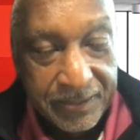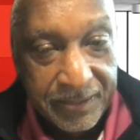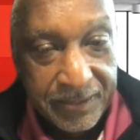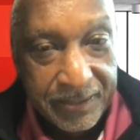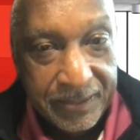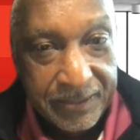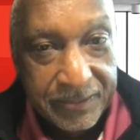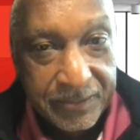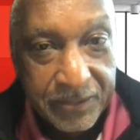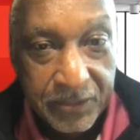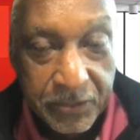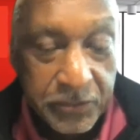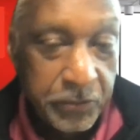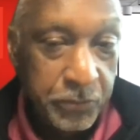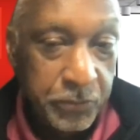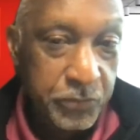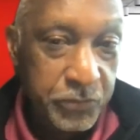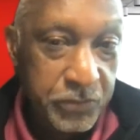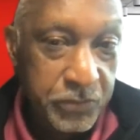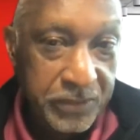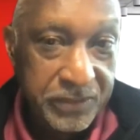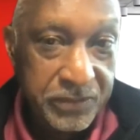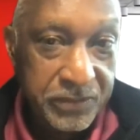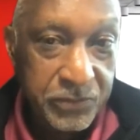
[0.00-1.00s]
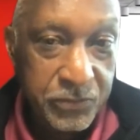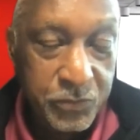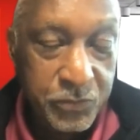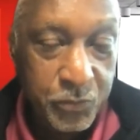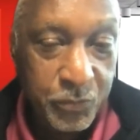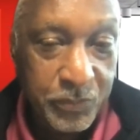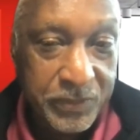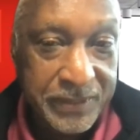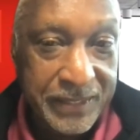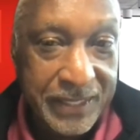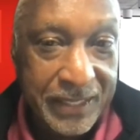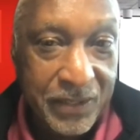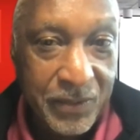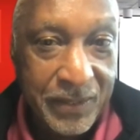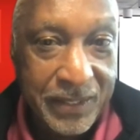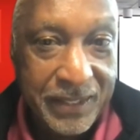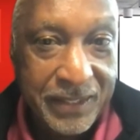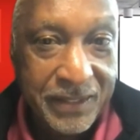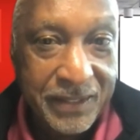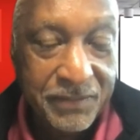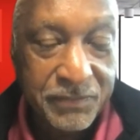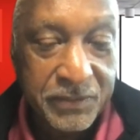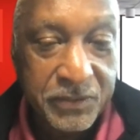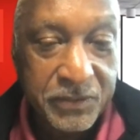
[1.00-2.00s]
And the good news is we now
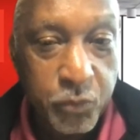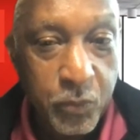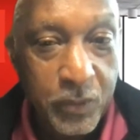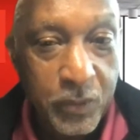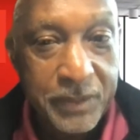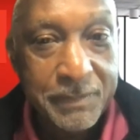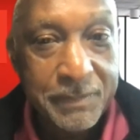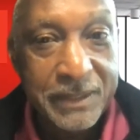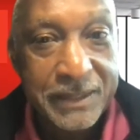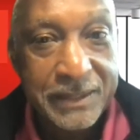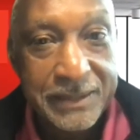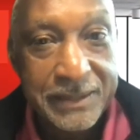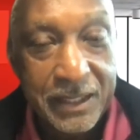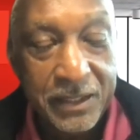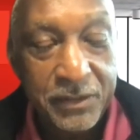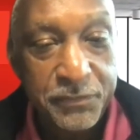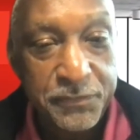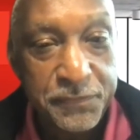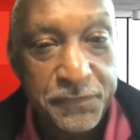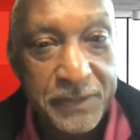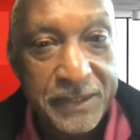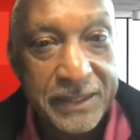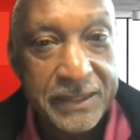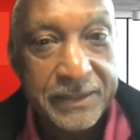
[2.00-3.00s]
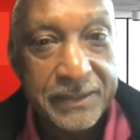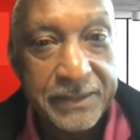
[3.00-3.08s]
have a $20 million fund